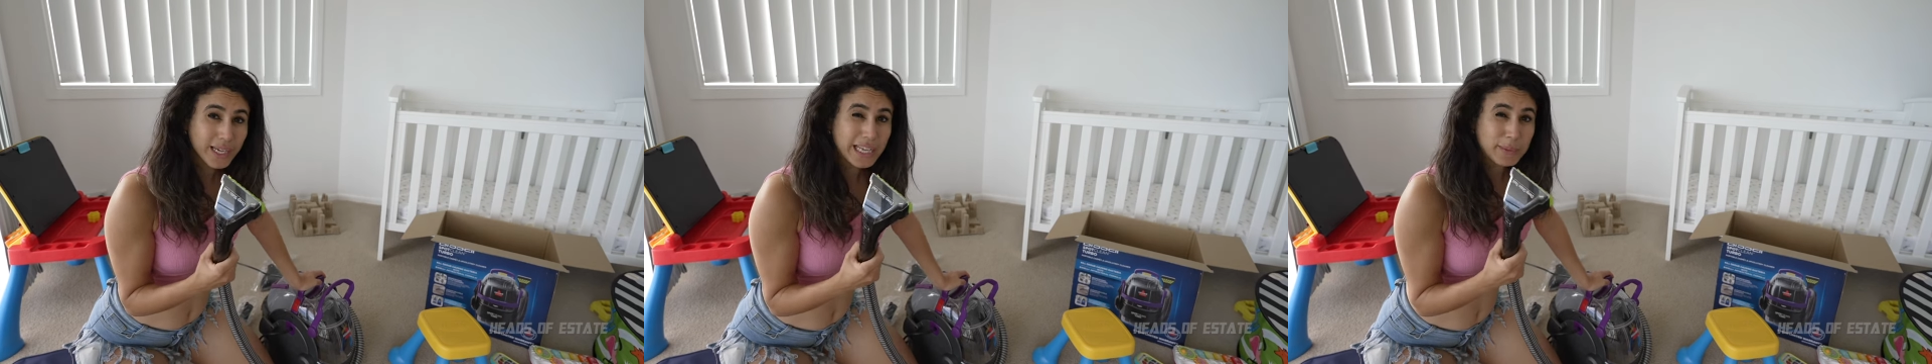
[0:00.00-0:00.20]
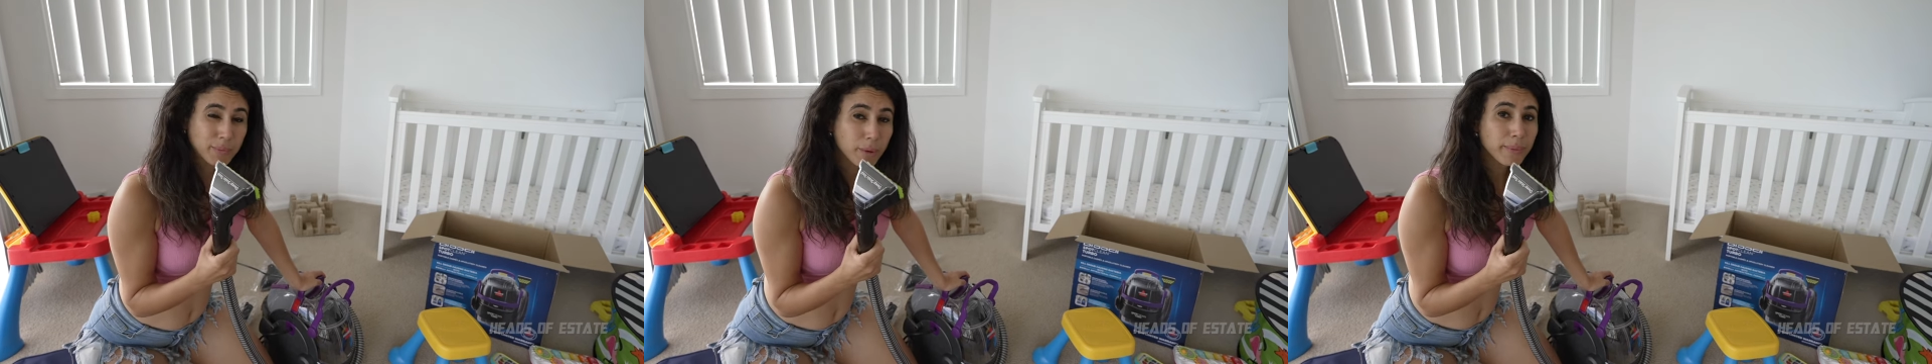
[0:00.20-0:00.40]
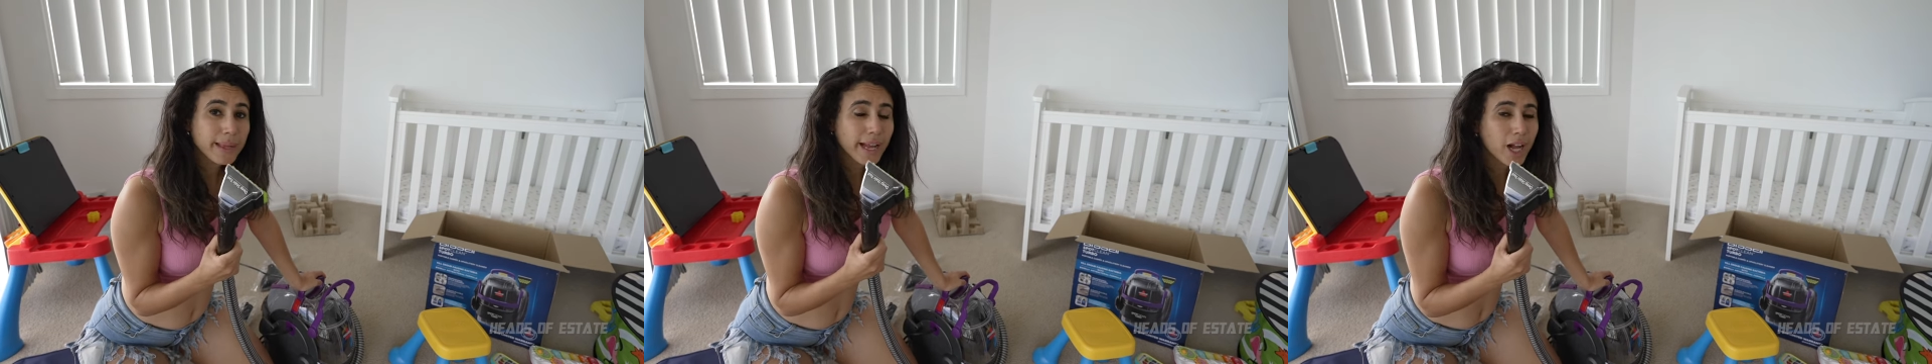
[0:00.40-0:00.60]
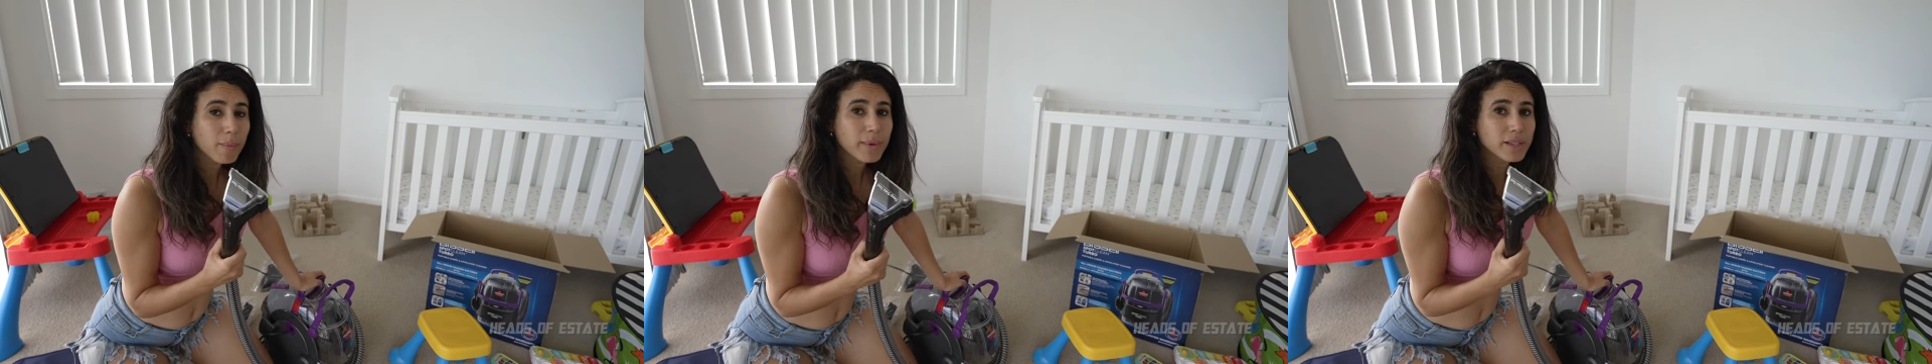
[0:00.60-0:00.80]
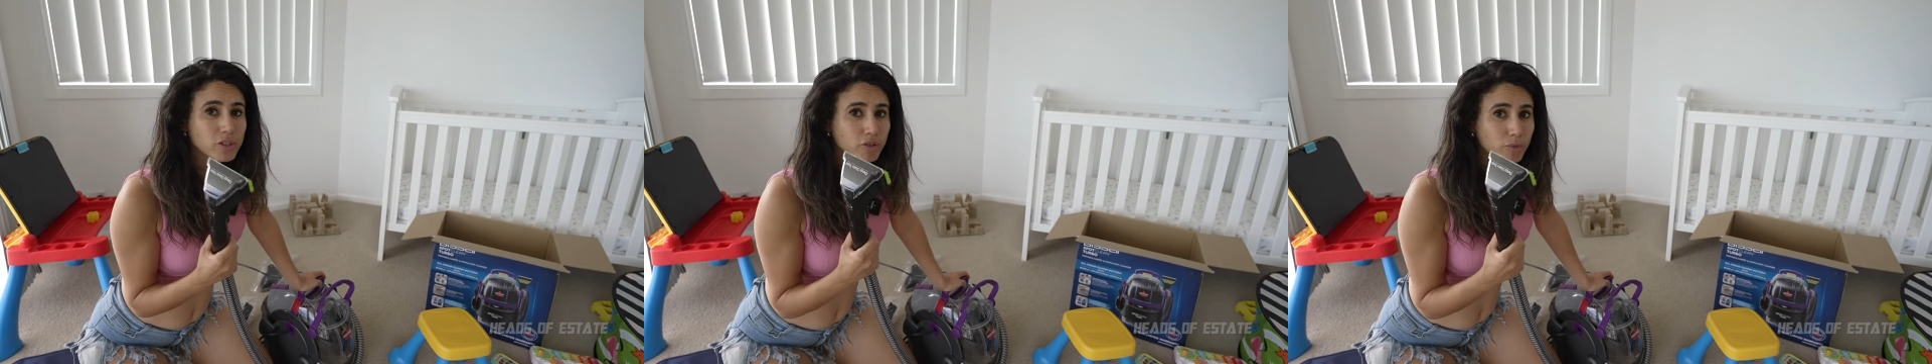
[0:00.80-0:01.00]
it's probably helped me
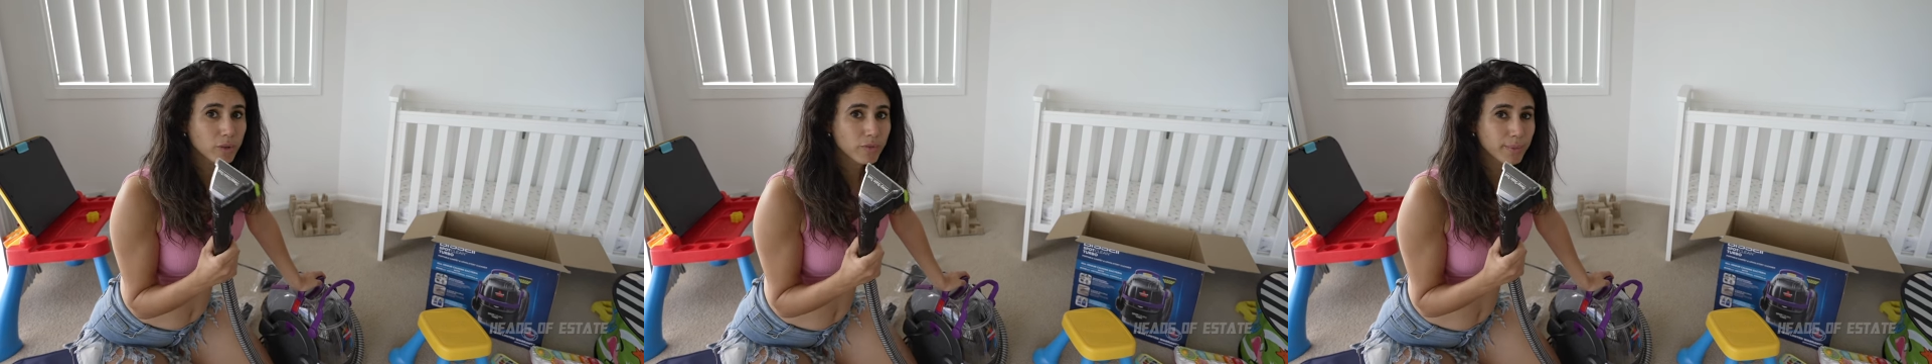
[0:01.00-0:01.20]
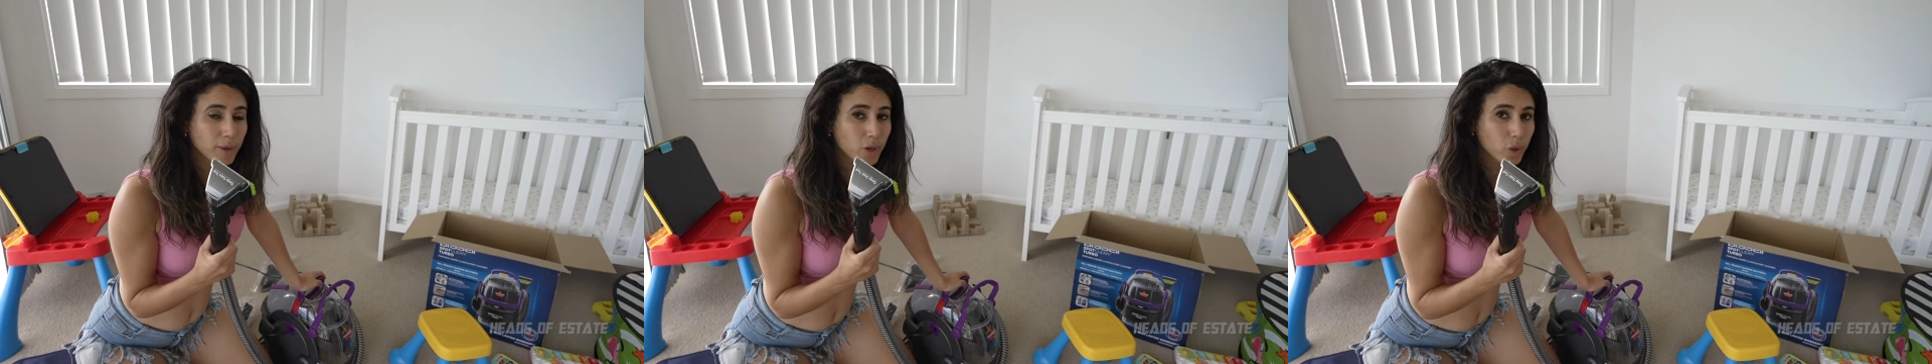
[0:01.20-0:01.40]
to remove them a lot